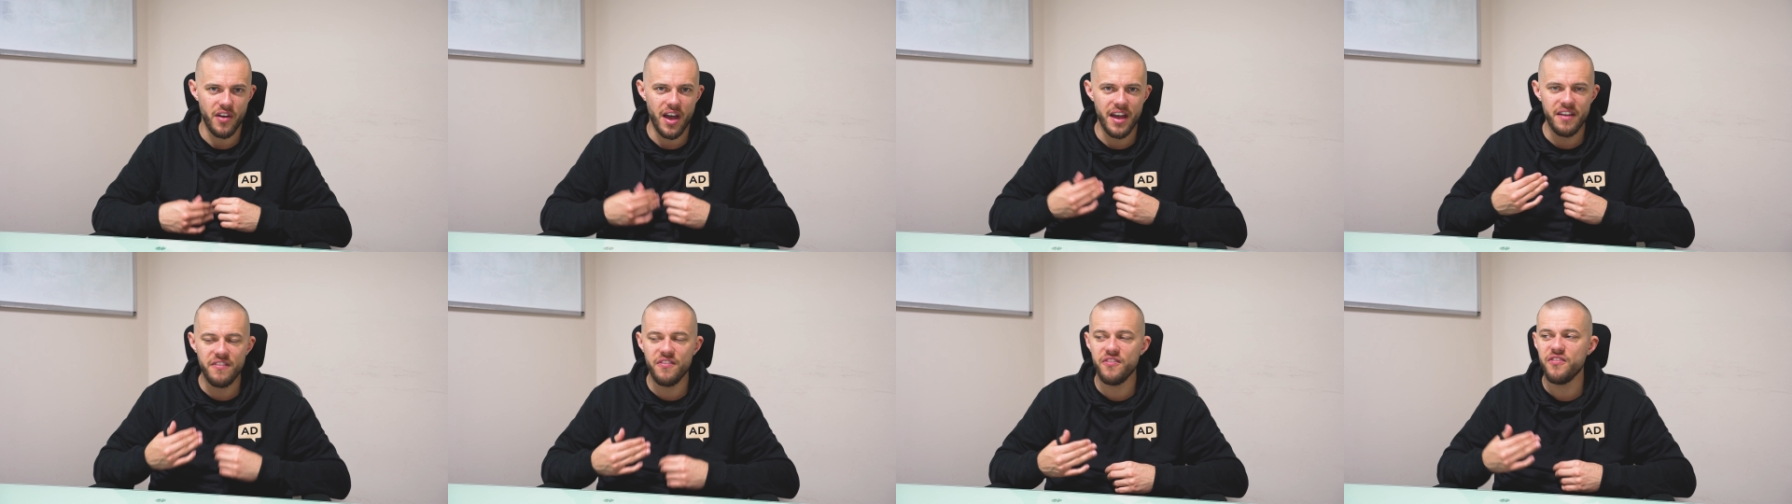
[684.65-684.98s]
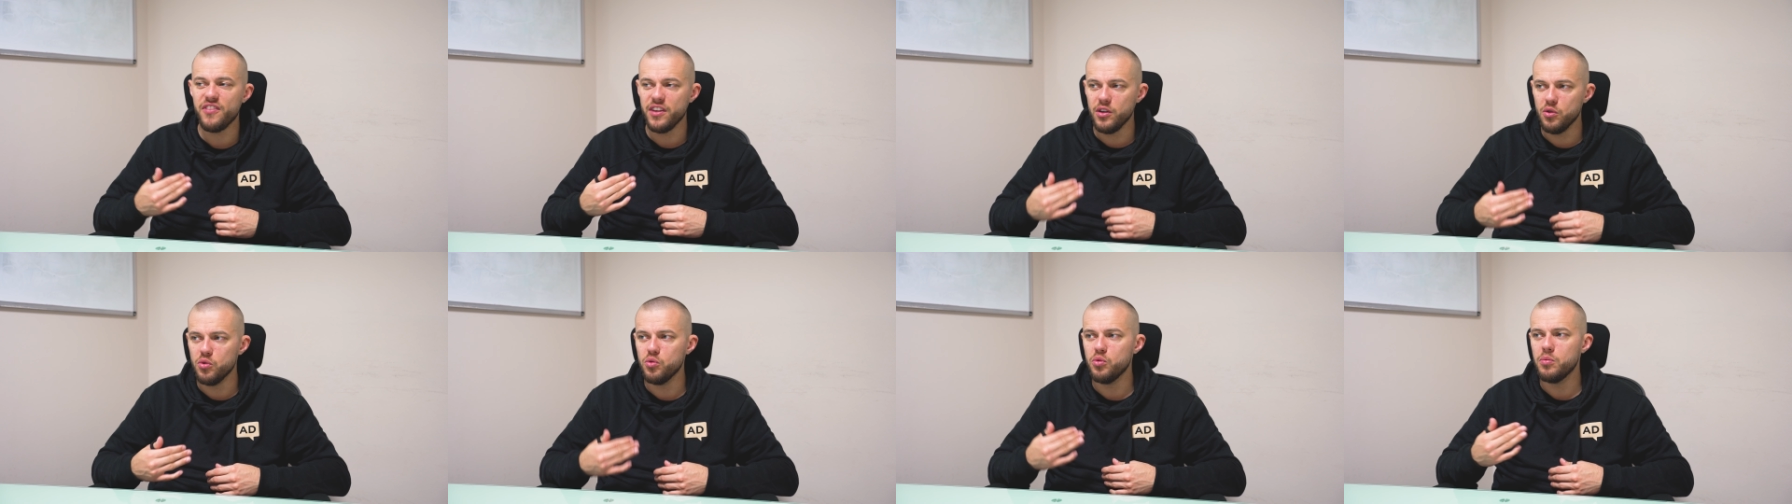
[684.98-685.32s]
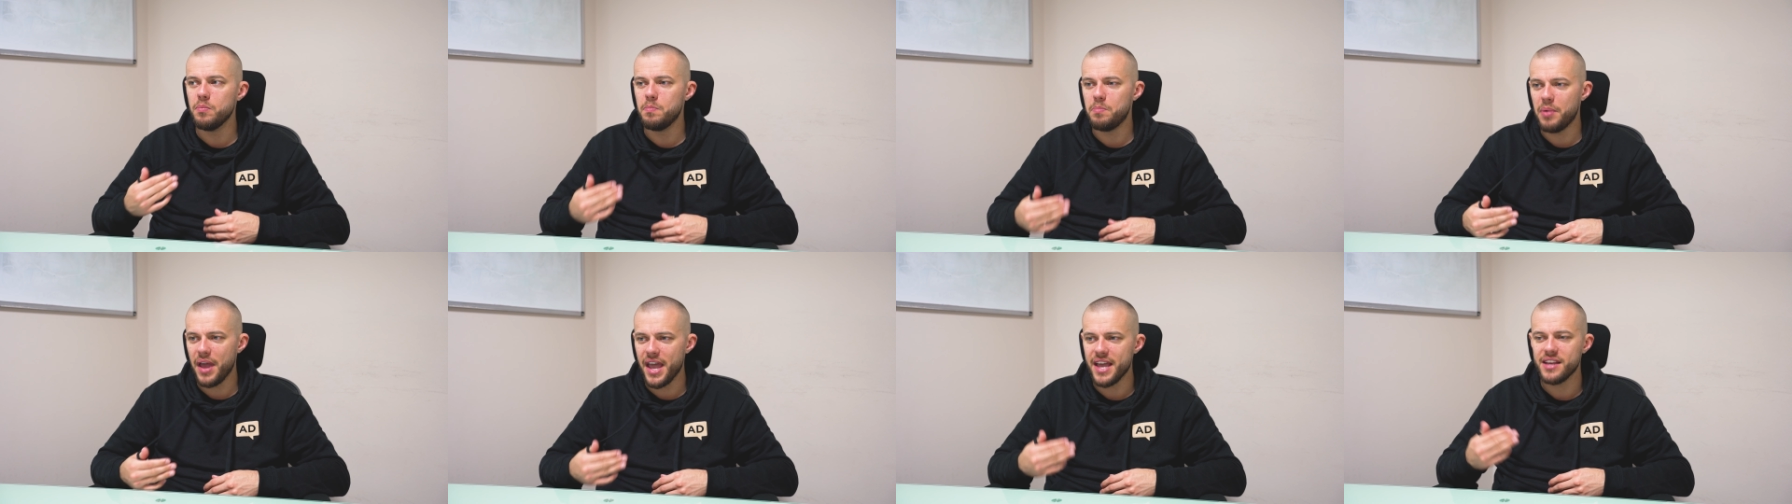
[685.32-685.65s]
I feel
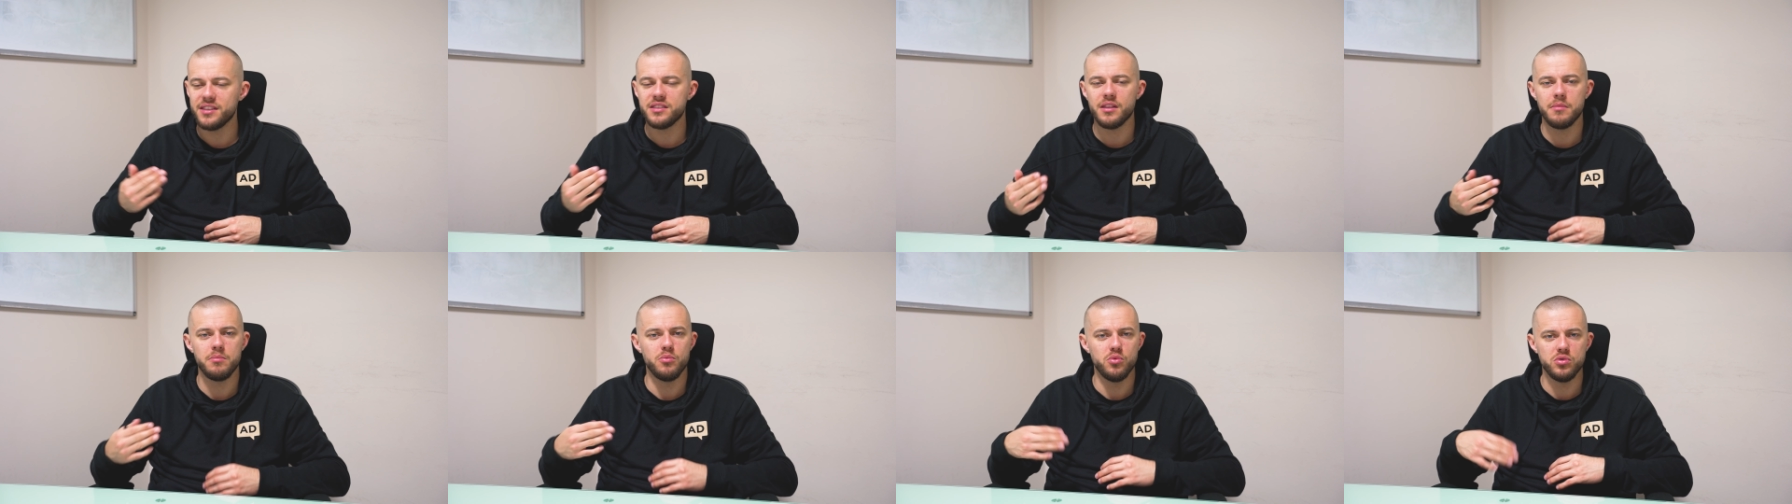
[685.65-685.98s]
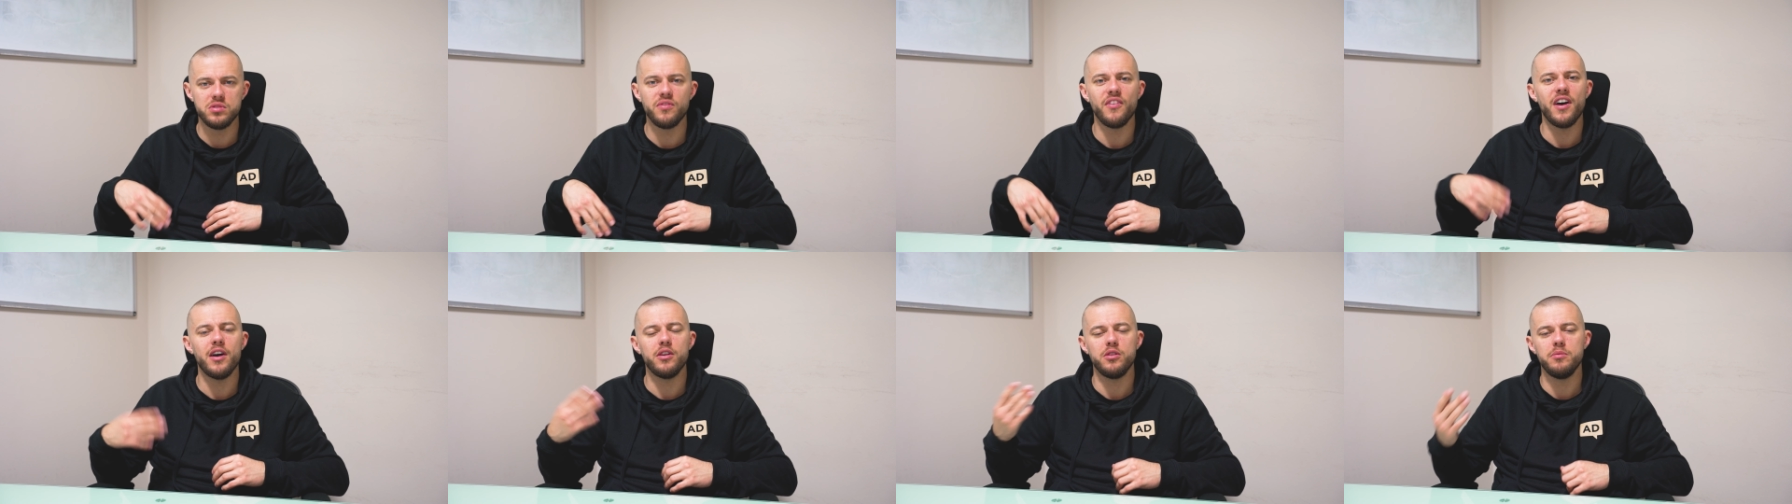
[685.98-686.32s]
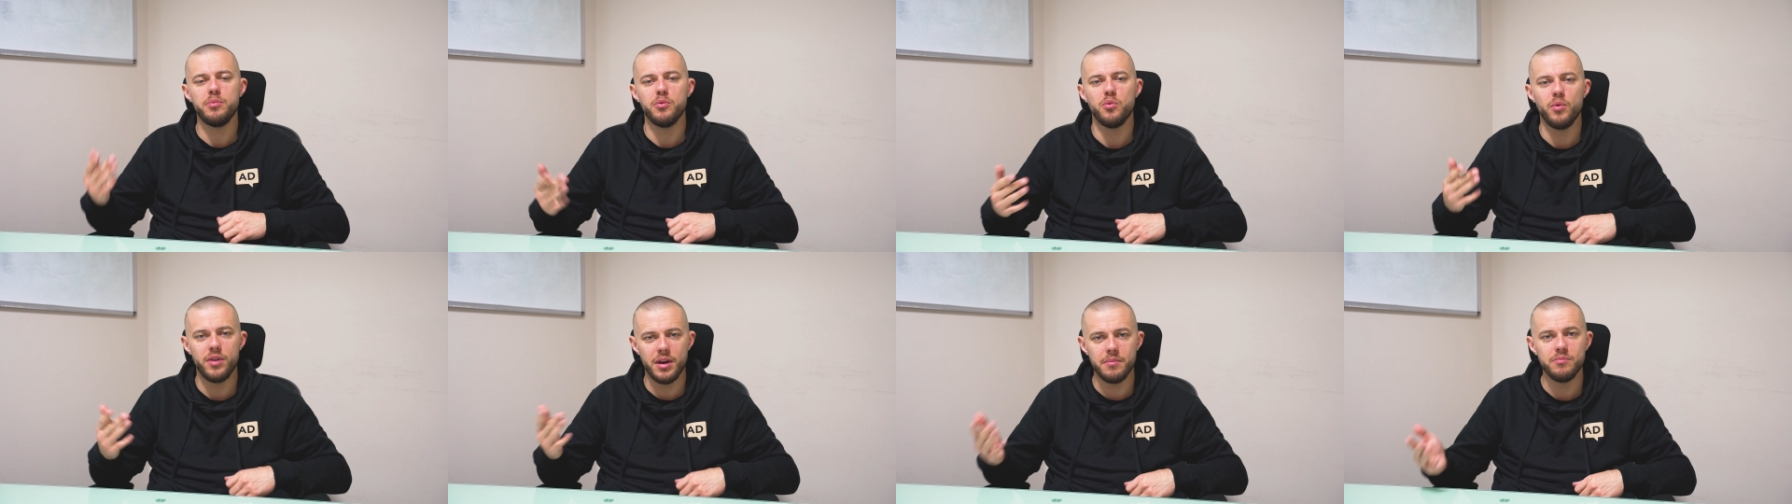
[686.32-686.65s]
best and most
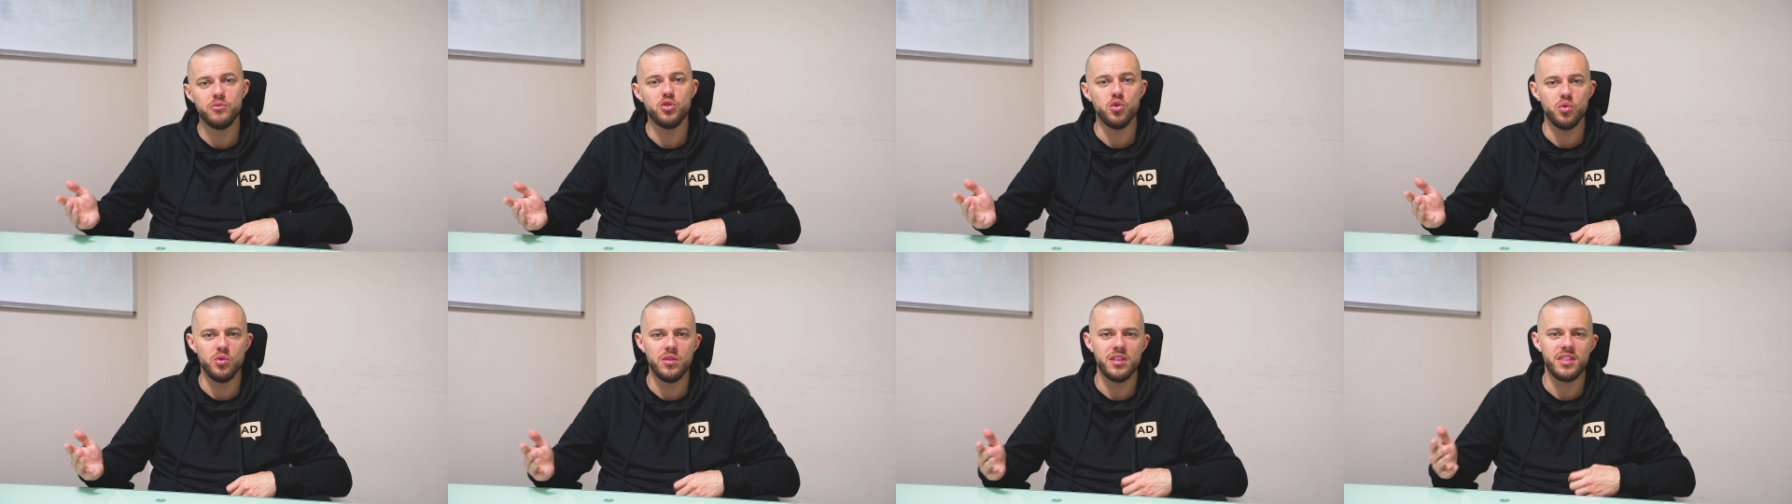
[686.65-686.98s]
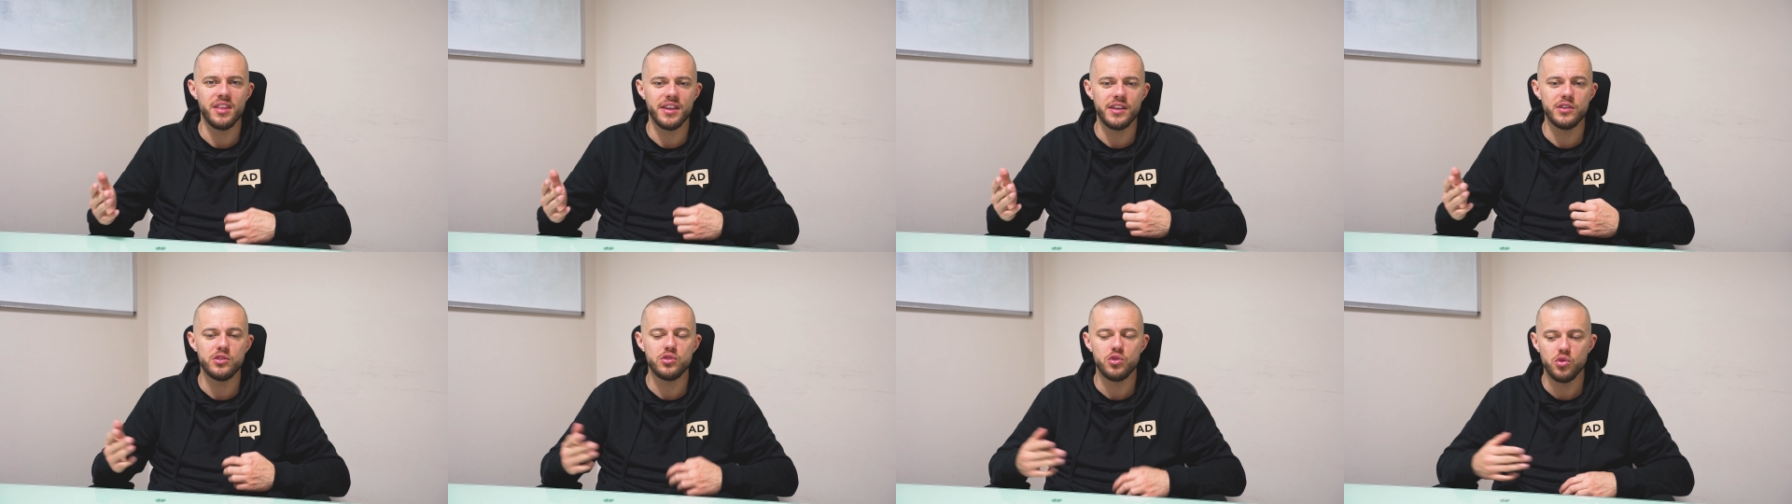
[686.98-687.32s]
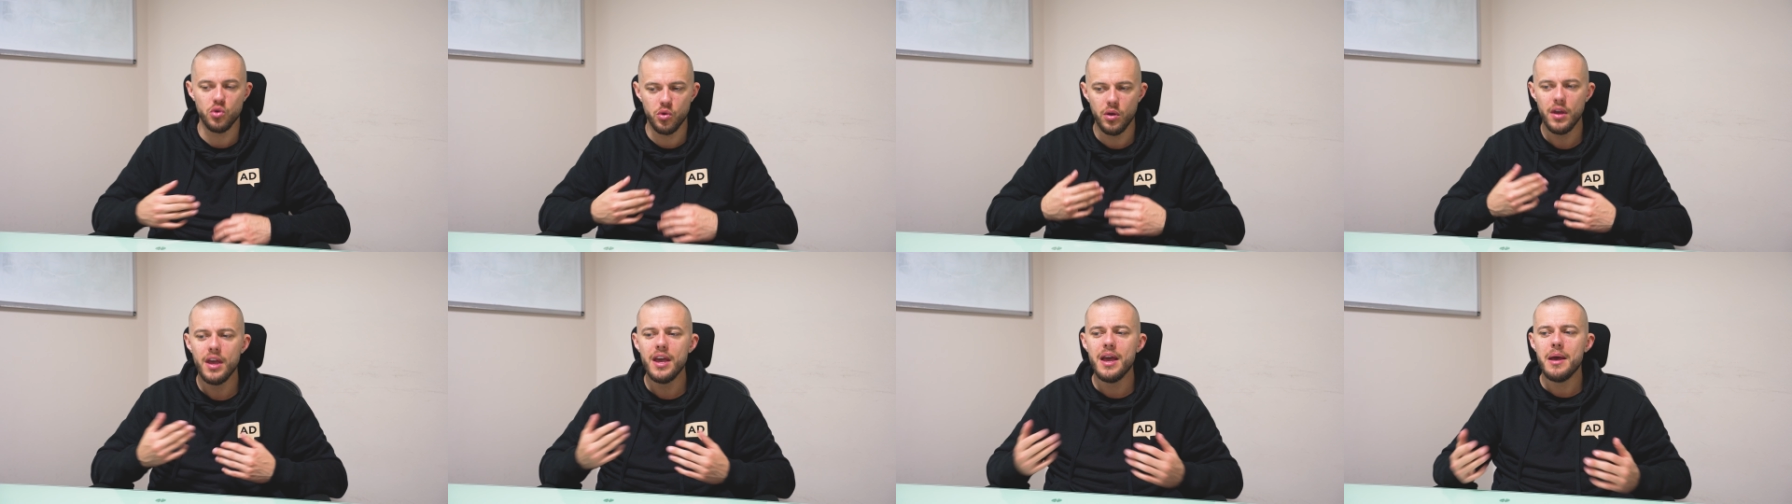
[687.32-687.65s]
valuable when I'm doing things
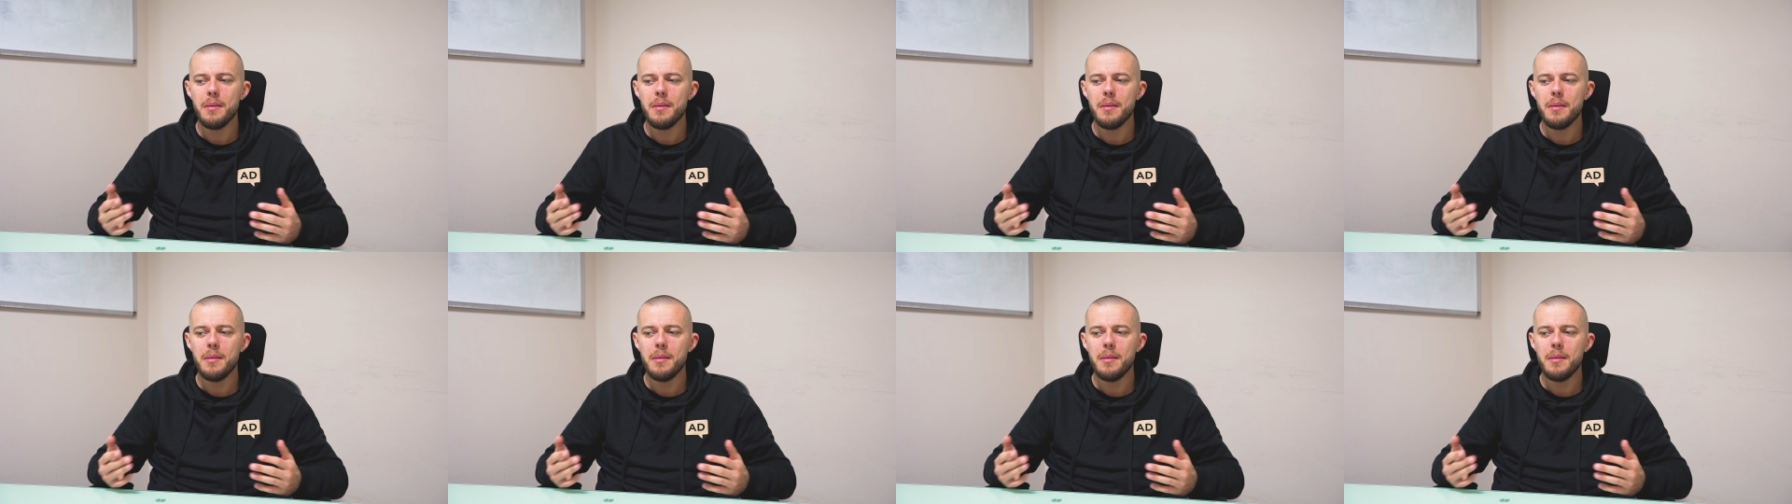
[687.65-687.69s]
to